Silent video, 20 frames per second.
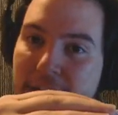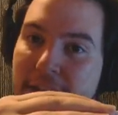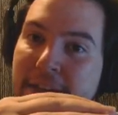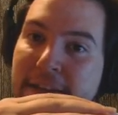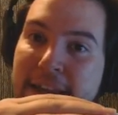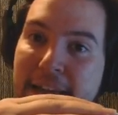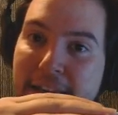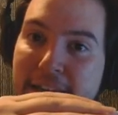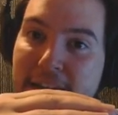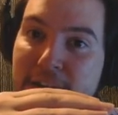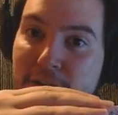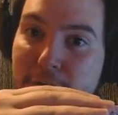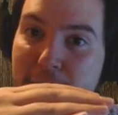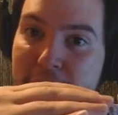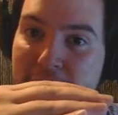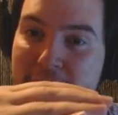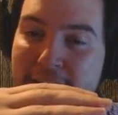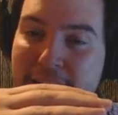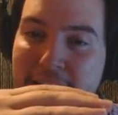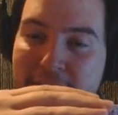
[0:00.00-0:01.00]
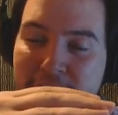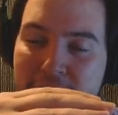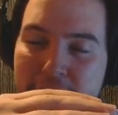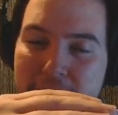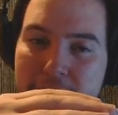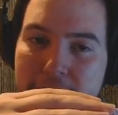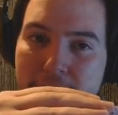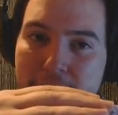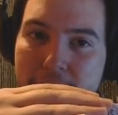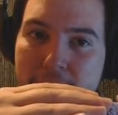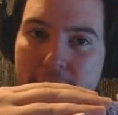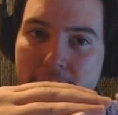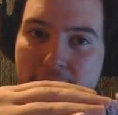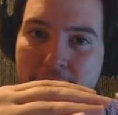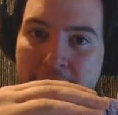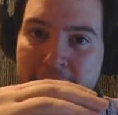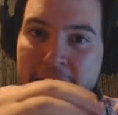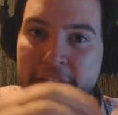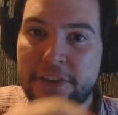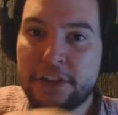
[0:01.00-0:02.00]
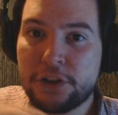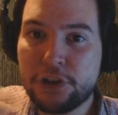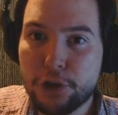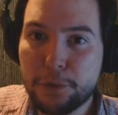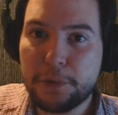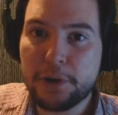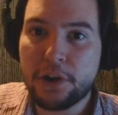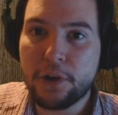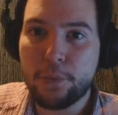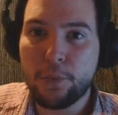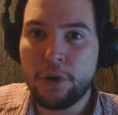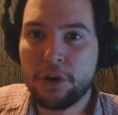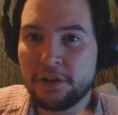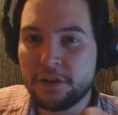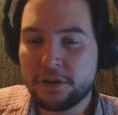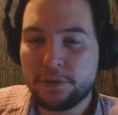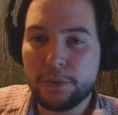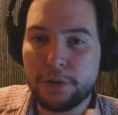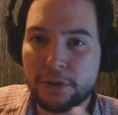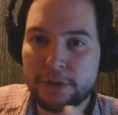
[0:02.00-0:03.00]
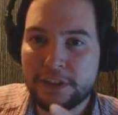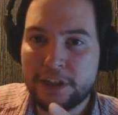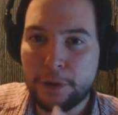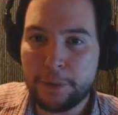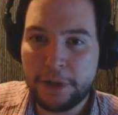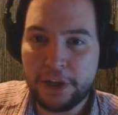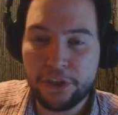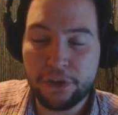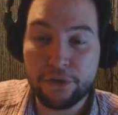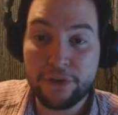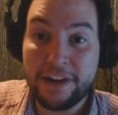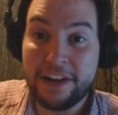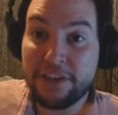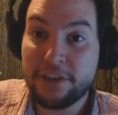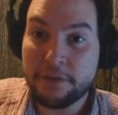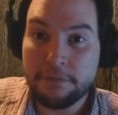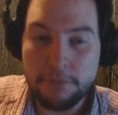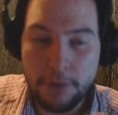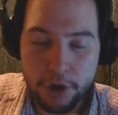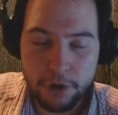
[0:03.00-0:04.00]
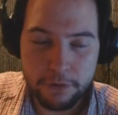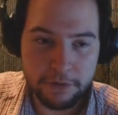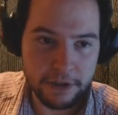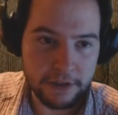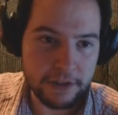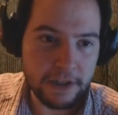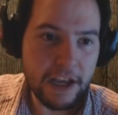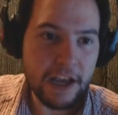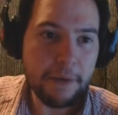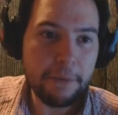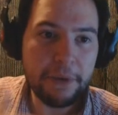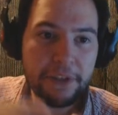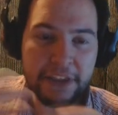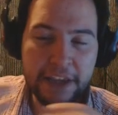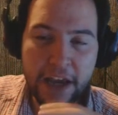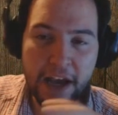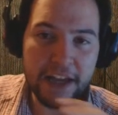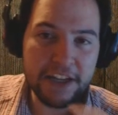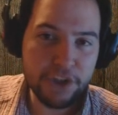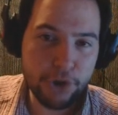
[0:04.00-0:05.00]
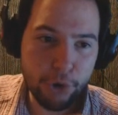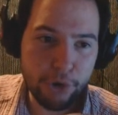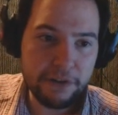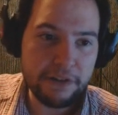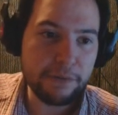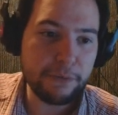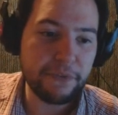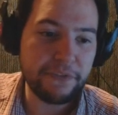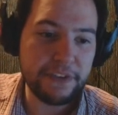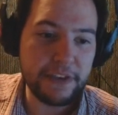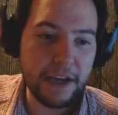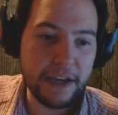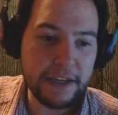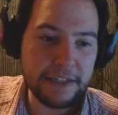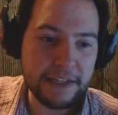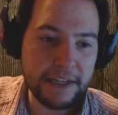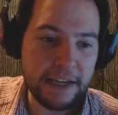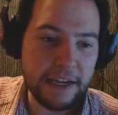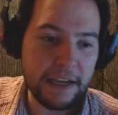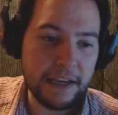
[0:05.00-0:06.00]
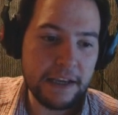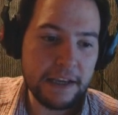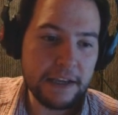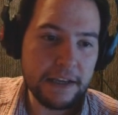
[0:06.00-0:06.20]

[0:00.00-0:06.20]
Nekkers up to 7, and then the duplicate ones will still be at 3 at the moment. But they are toying with the idea,